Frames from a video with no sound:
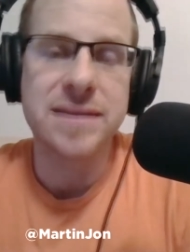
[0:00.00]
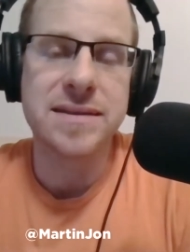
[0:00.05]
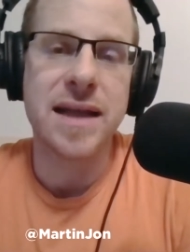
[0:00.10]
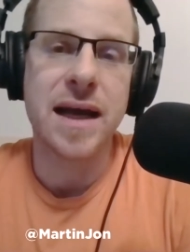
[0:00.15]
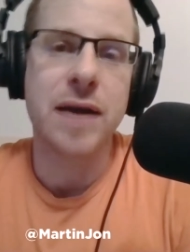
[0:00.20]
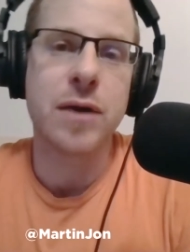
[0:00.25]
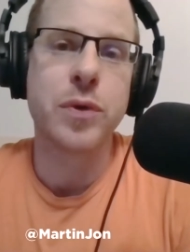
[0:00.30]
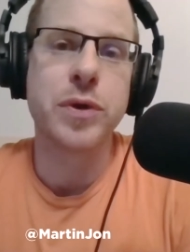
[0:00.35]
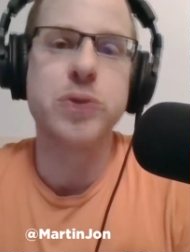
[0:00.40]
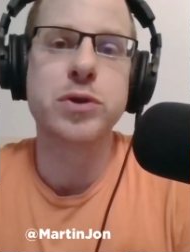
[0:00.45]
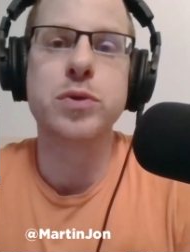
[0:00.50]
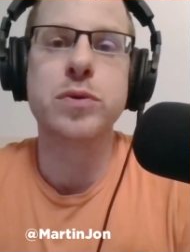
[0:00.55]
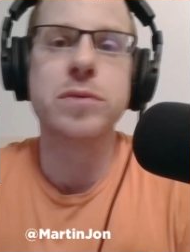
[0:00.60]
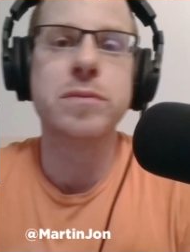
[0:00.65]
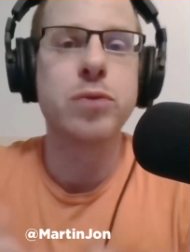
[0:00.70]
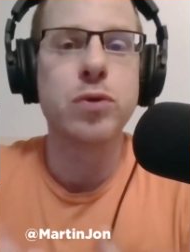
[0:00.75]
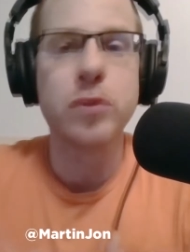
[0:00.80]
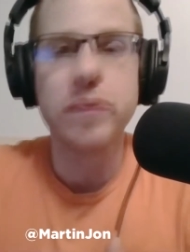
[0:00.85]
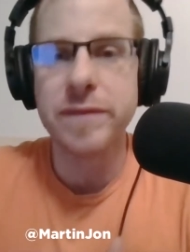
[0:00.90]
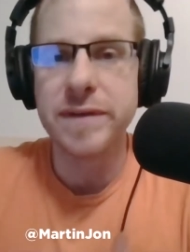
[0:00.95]
It's not going to
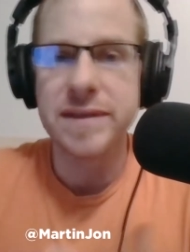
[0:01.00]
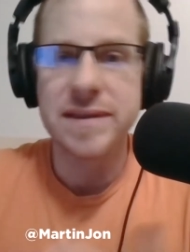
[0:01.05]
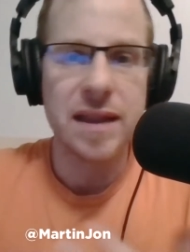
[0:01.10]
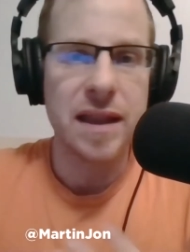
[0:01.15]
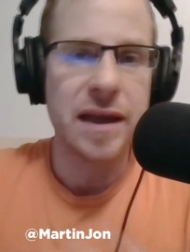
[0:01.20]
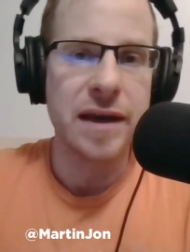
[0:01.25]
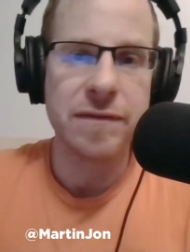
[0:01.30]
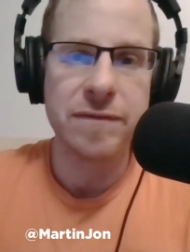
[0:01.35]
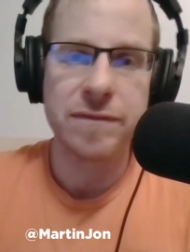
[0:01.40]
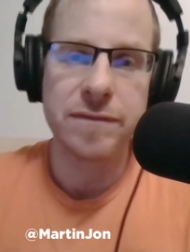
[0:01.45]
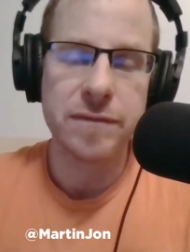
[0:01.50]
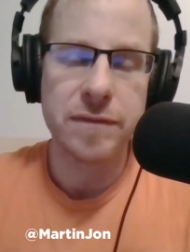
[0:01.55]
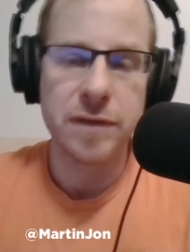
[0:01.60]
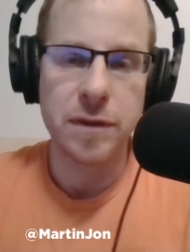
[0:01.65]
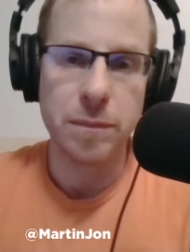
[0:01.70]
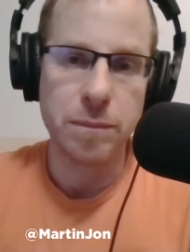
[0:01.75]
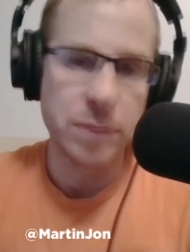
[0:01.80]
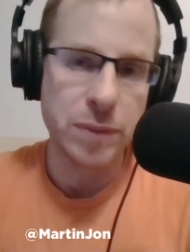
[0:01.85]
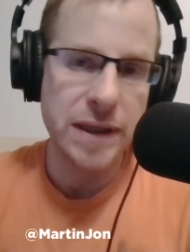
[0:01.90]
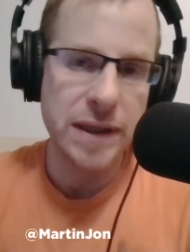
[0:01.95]
improve his life
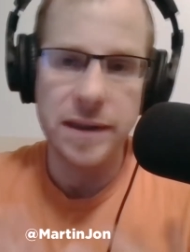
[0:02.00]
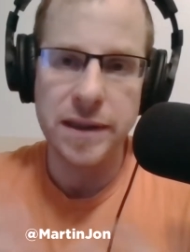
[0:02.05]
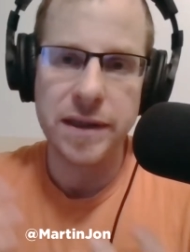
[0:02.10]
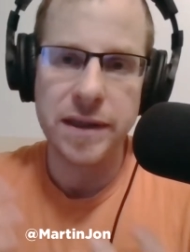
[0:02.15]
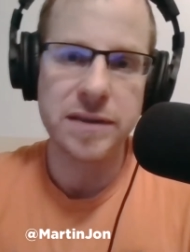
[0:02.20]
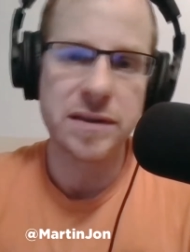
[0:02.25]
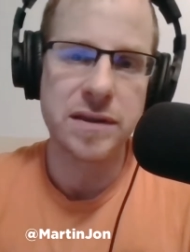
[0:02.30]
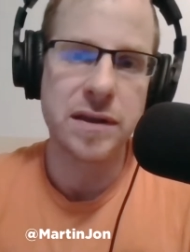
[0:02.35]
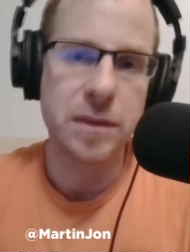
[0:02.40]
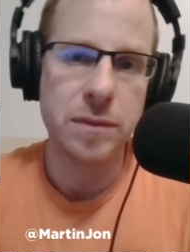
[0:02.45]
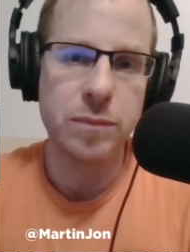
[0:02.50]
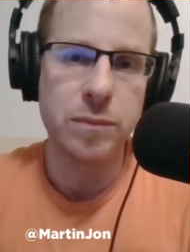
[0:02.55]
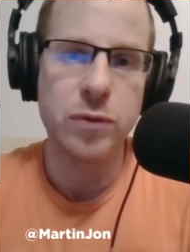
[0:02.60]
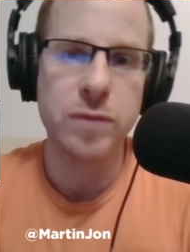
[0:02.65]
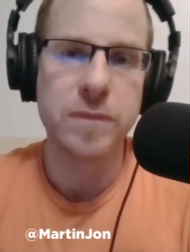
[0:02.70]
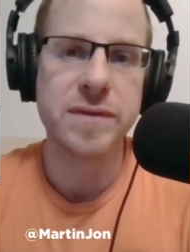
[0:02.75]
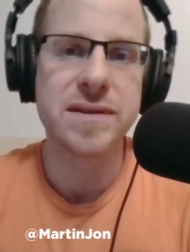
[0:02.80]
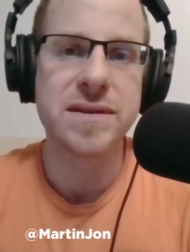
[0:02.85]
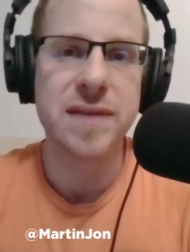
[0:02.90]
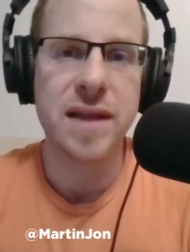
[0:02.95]
completely. It's going to
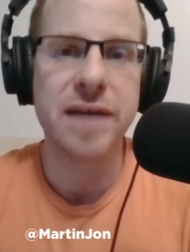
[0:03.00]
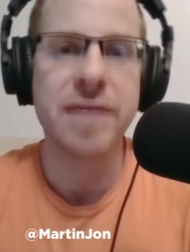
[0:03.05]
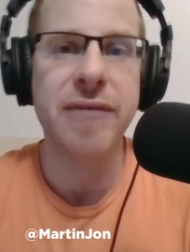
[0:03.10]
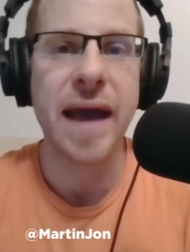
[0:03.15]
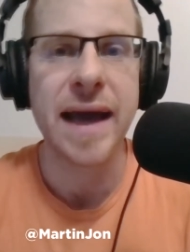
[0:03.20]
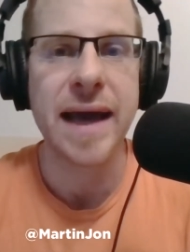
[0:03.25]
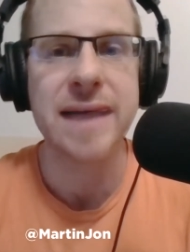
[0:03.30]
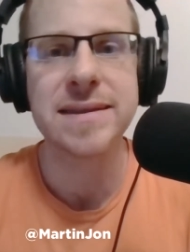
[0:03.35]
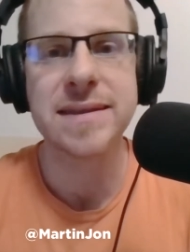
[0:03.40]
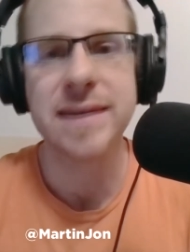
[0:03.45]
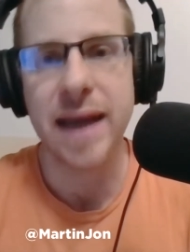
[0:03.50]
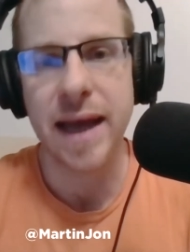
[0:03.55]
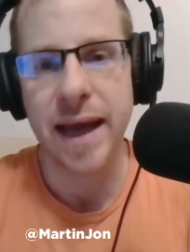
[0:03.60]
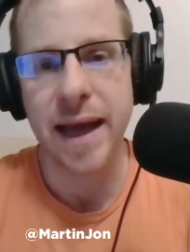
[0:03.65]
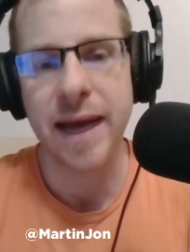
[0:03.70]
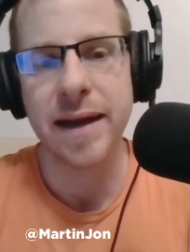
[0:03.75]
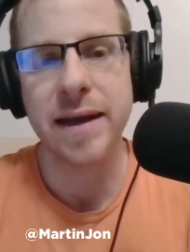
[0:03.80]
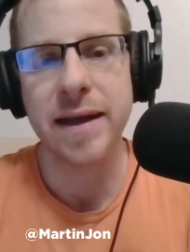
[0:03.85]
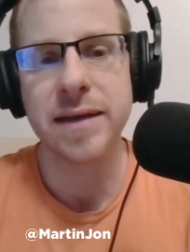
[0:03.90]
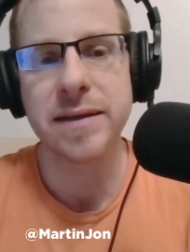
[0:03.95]
improve his life as an
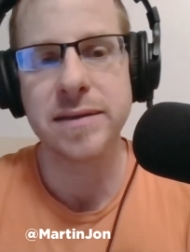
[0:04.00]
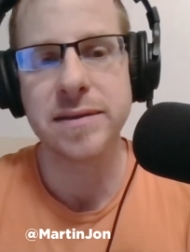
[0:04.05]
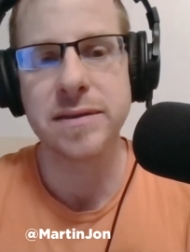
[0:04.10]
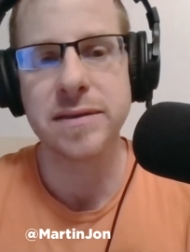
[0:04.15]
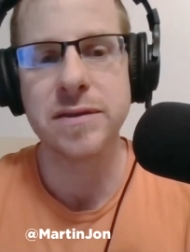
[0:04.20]
addict.